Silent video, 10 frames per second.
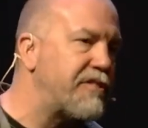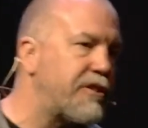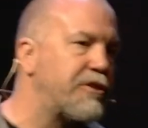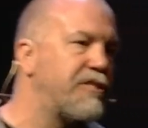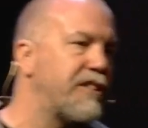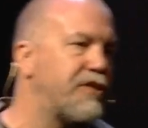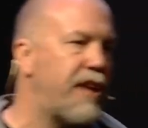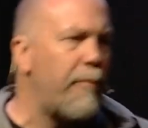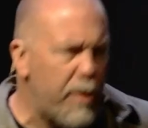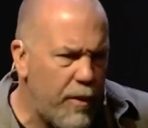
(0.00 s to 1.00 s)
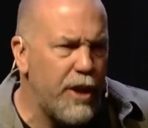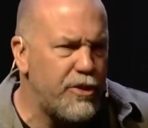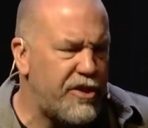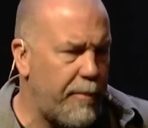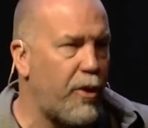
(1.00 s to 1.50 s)
such and such time. We, we use
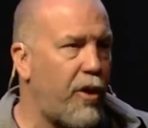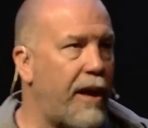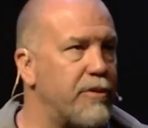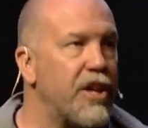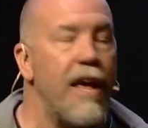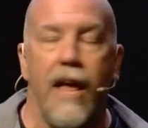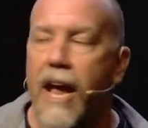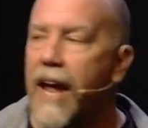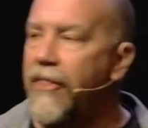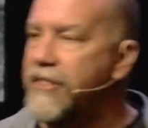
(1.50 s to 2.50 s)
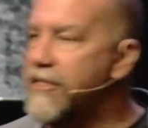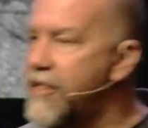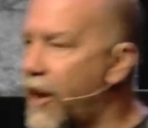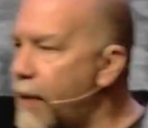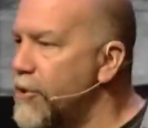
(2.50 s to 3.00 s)
similar language. And this is the
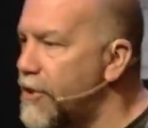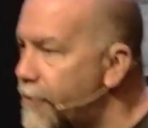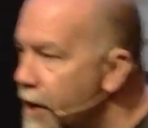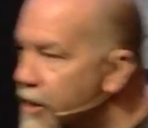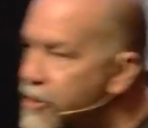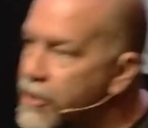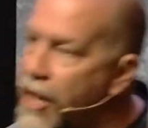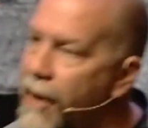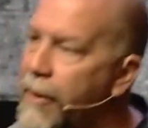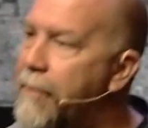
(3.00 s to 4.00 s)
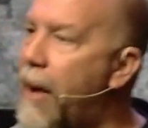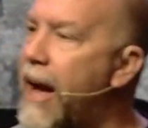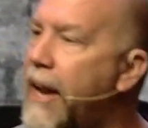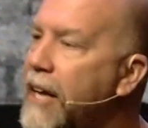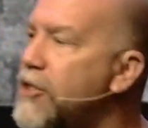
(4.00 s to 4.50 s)
language of coming by,
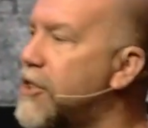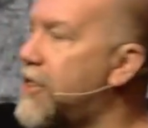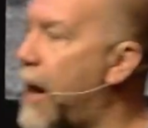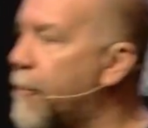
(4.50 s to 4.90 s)
not just I'm